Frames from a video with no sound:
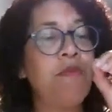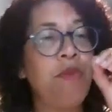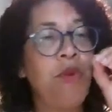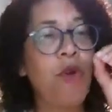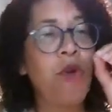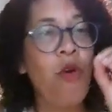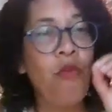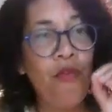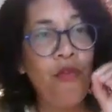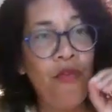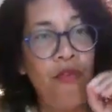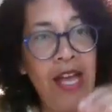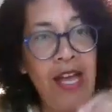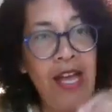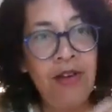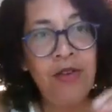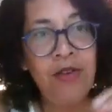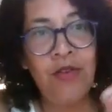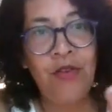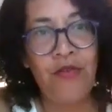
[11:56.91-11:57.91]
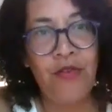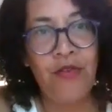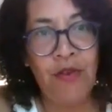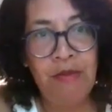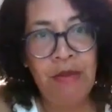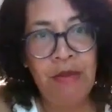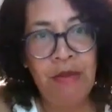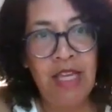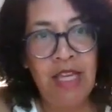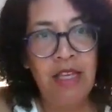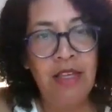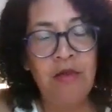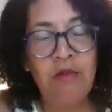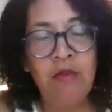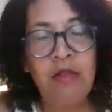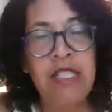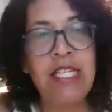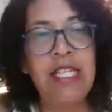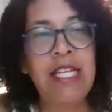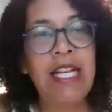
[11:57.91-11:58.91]
profound for me
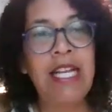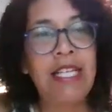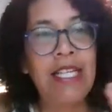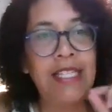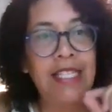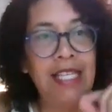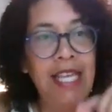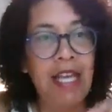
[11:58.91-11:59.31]
was that I could